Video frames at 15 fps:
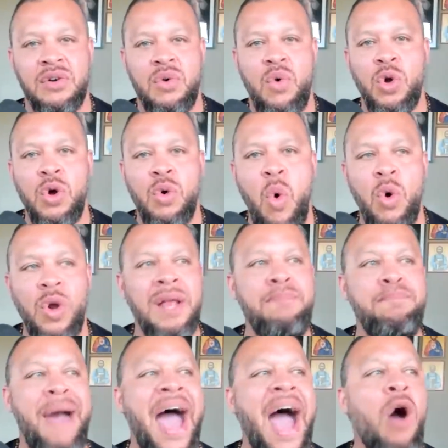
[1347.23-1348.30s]
quote unquote
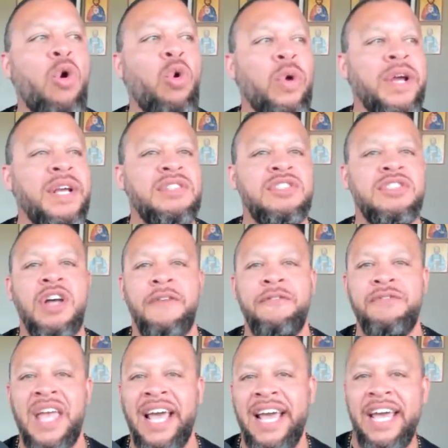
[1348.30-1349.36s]
empowering
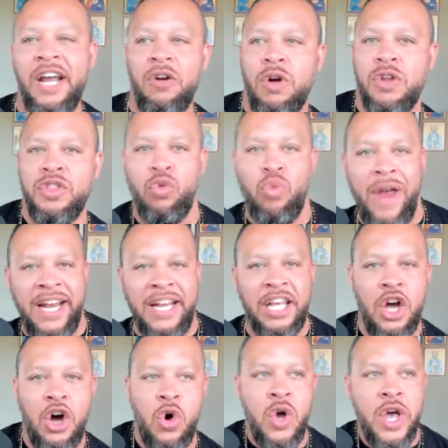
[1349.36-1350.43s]
stuff they hear on the
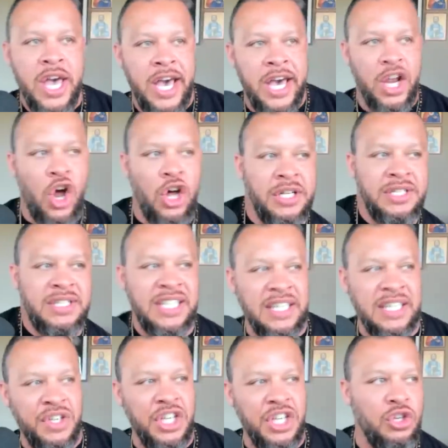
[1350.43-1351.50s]
radio and on the
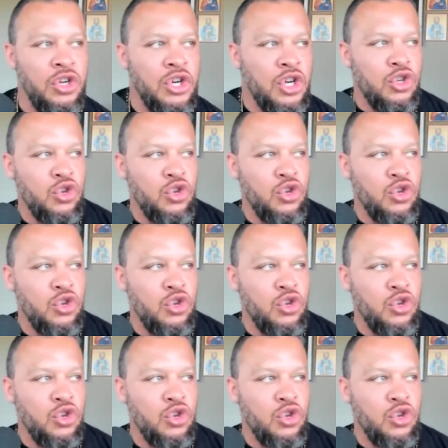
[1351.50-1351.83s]
TV.